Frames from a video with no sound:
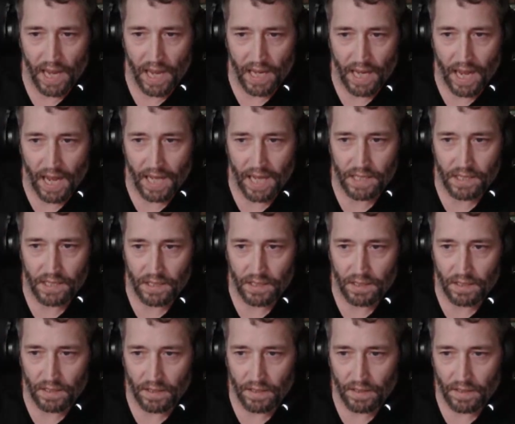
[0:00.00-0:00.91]
guys.
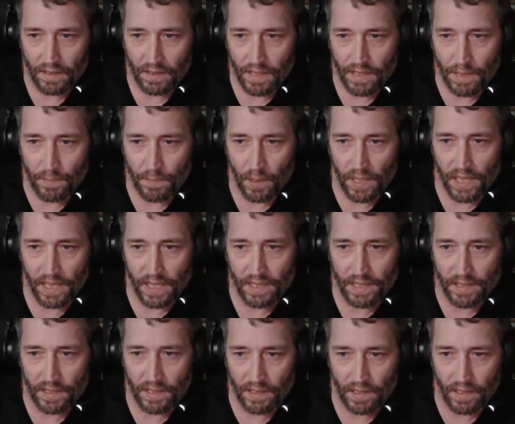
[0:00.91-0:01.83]
You put it
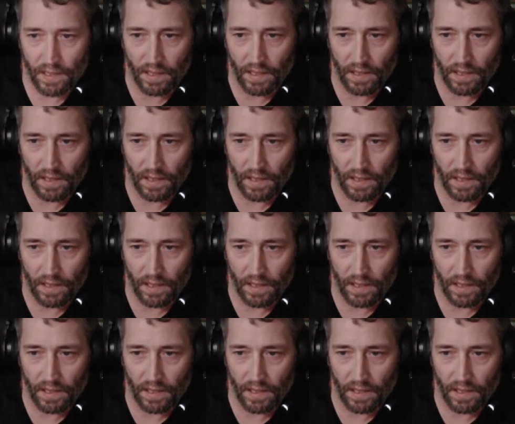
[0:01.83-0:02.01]
into